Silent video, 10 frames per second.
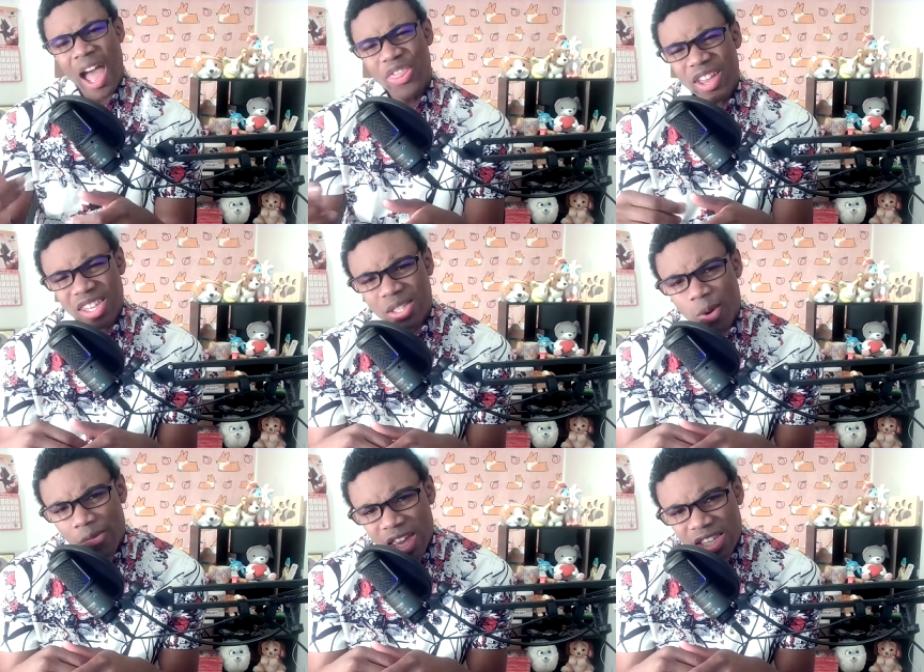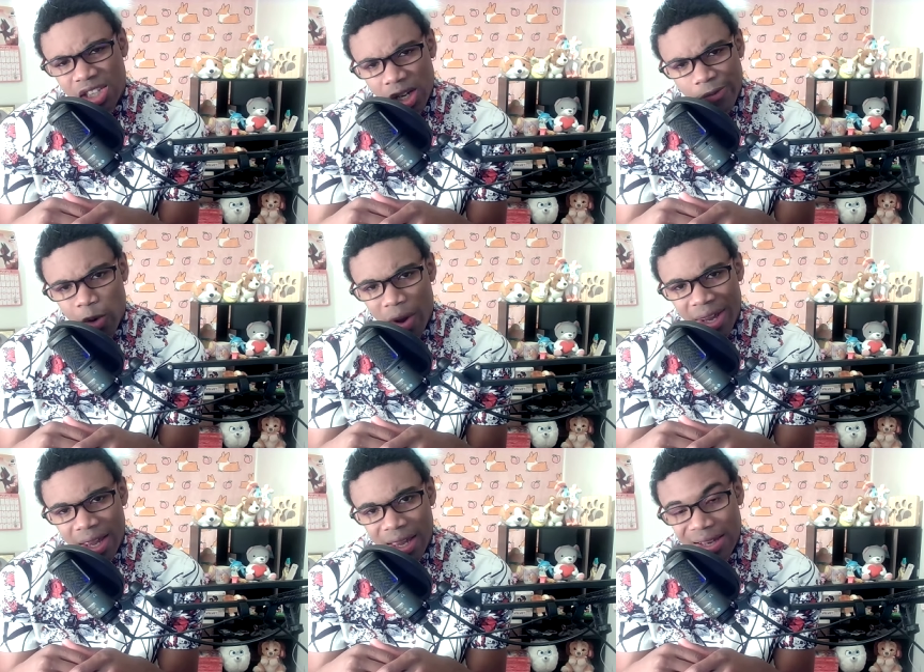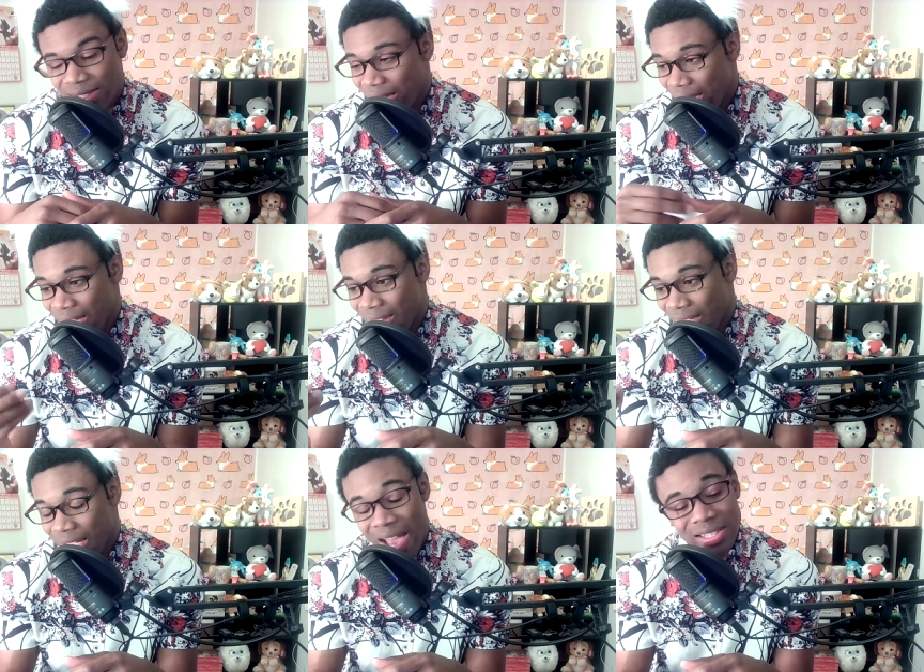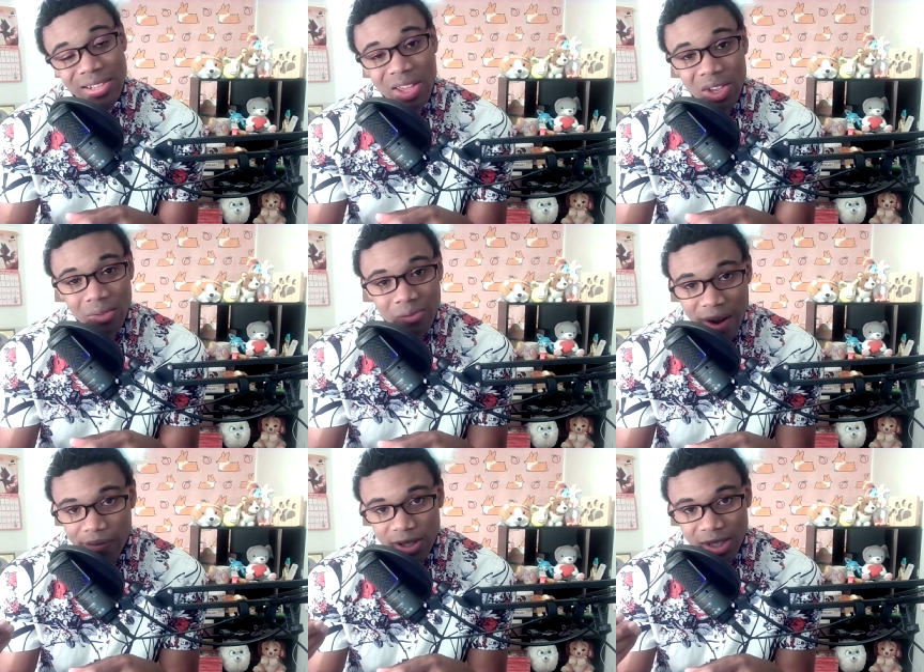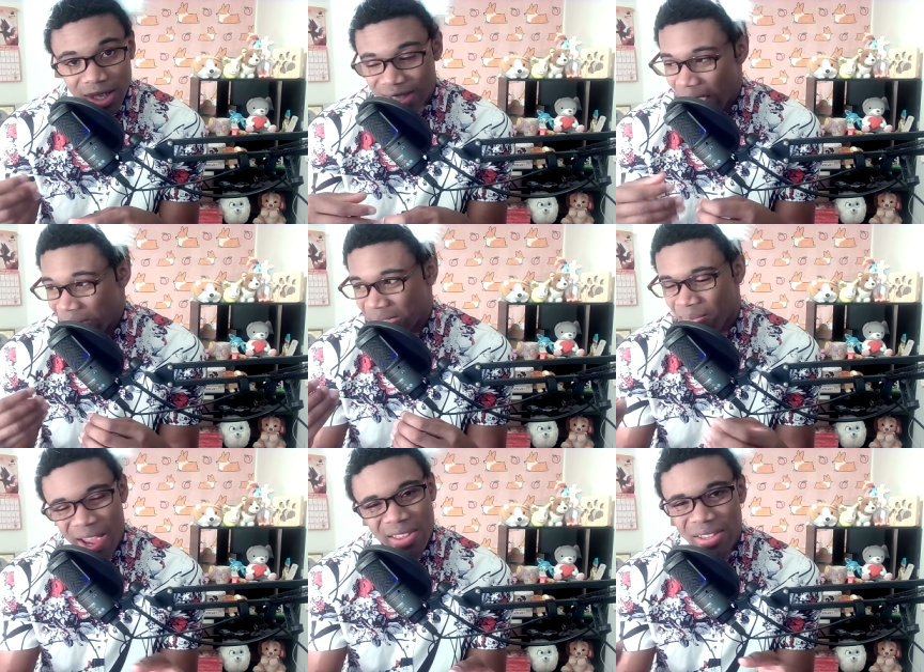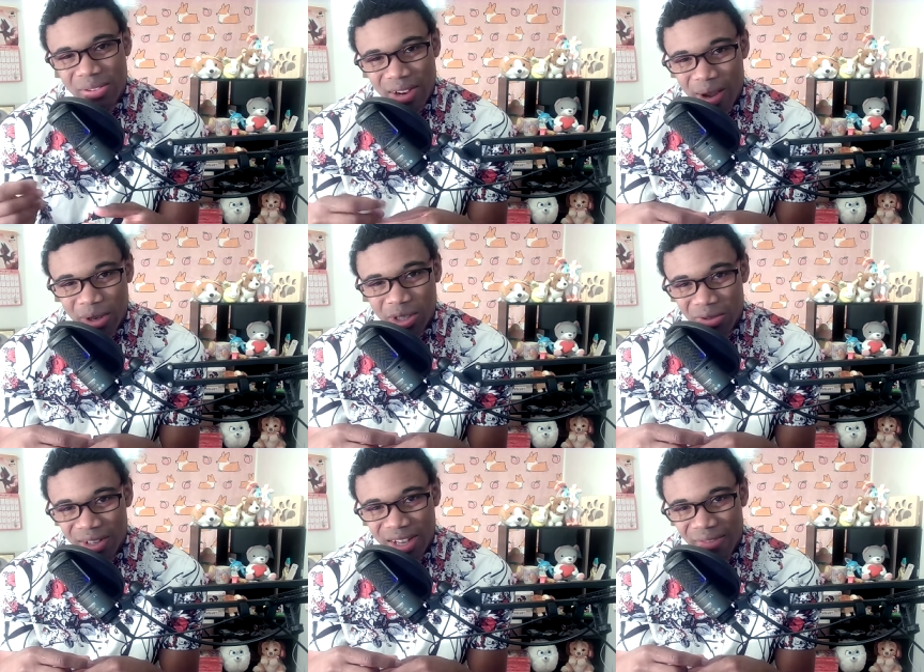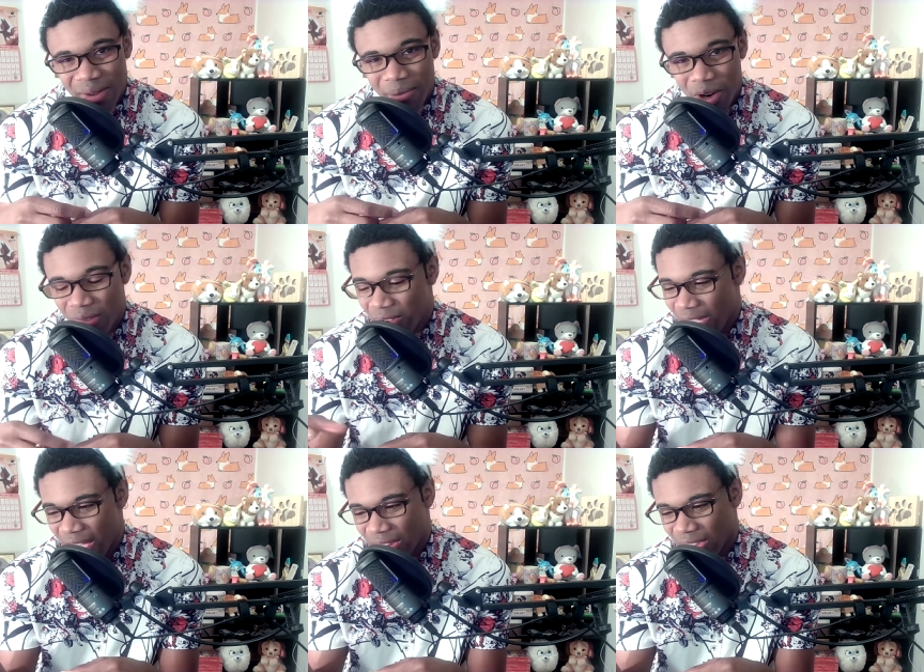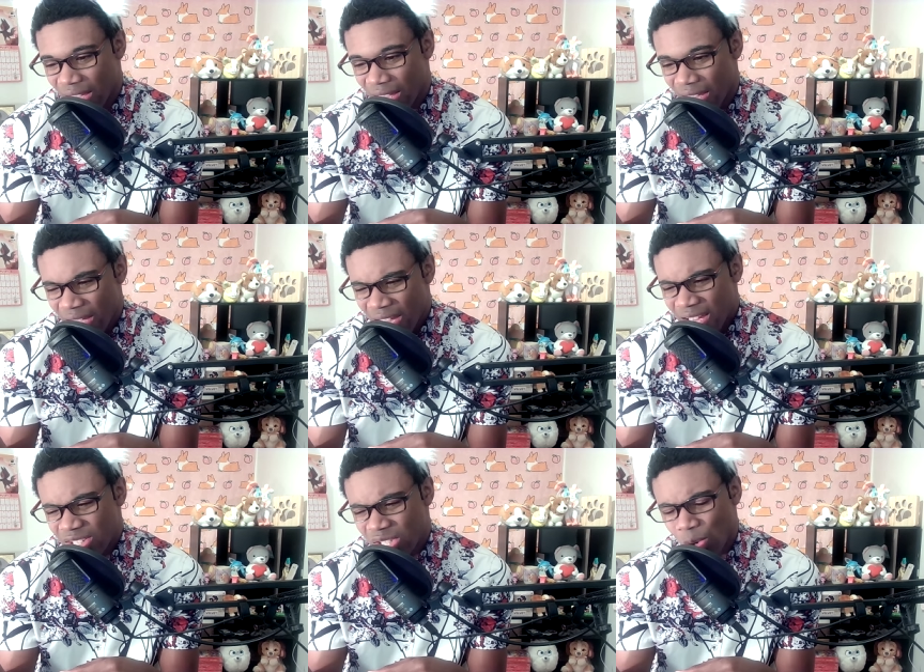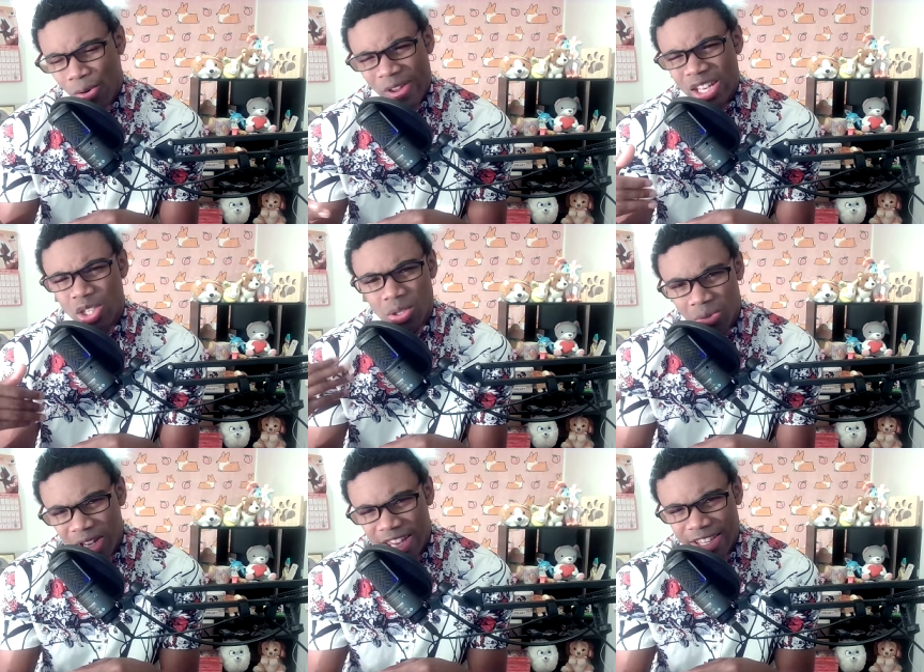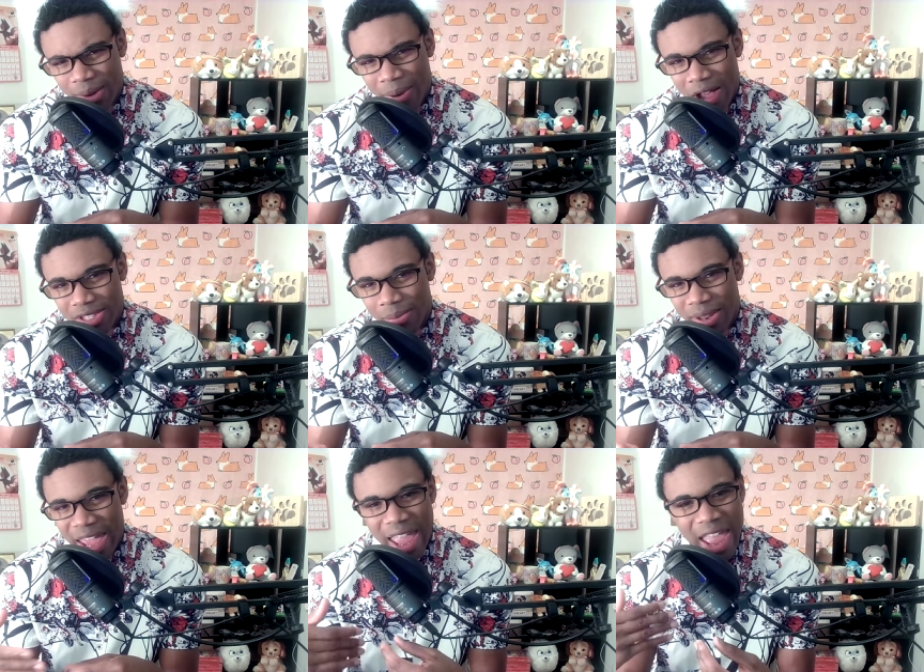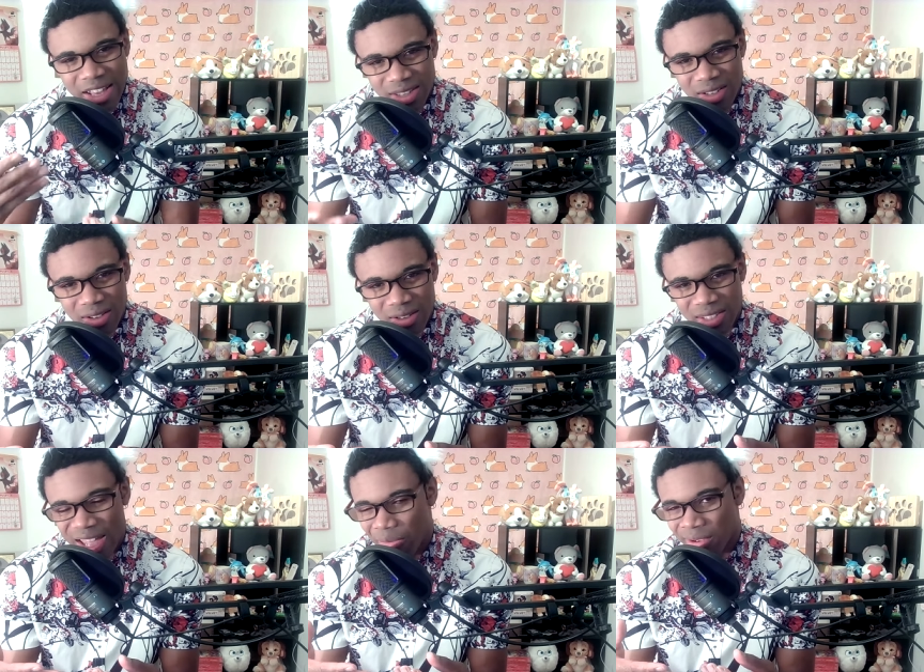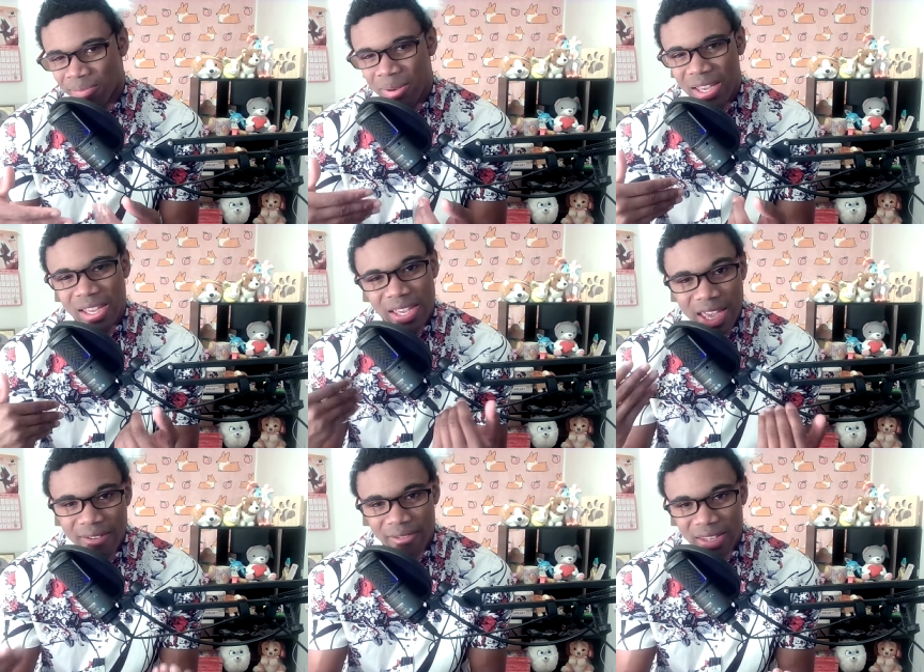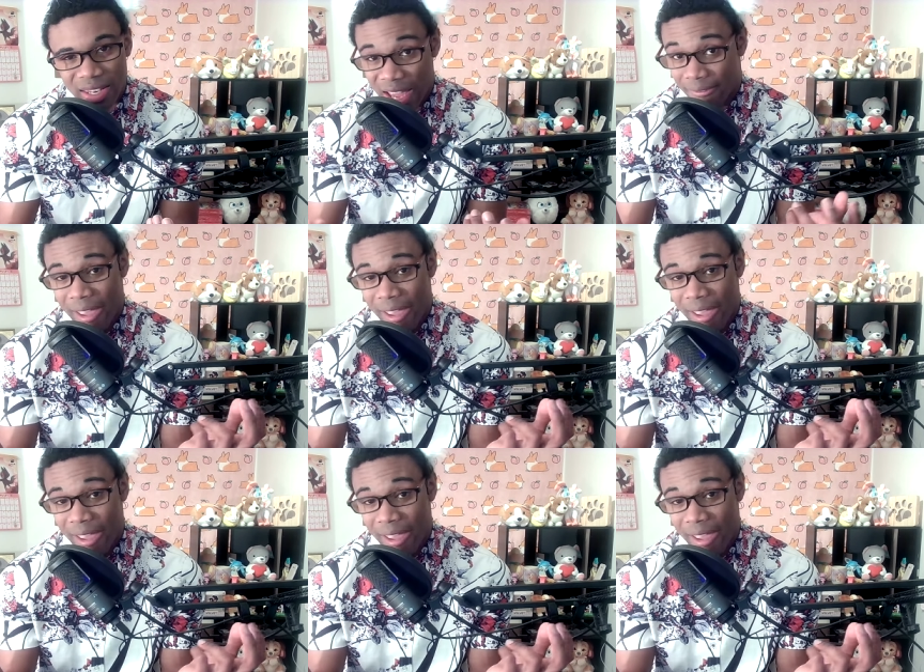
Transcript: I think this movie is good for what it is and it has a lot of good references. I was smiling throughout majority of the movie and like sort of intrigued about some of the answers that were being given, if